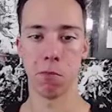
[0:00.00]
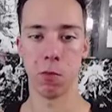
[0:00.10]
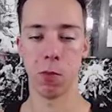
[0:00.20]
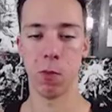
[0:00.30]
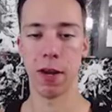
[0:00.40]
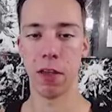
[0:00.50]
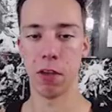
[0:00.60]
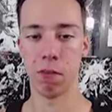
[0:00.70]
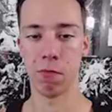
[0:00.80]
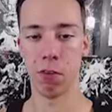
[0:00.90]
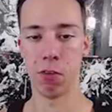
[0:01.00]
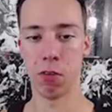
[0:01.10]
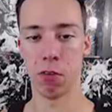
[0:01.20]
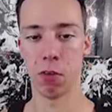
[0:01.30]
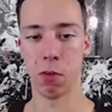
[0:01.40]
With the whiteout, you
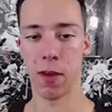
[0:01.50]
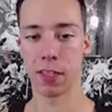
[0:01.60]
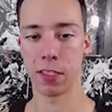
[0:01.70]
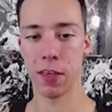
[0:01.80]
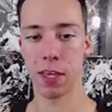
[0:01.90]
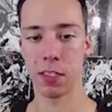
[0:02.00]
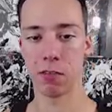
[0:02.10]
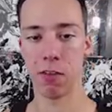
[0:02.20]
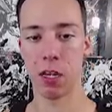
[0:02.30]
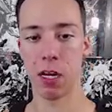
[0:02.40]
can correct things, fill in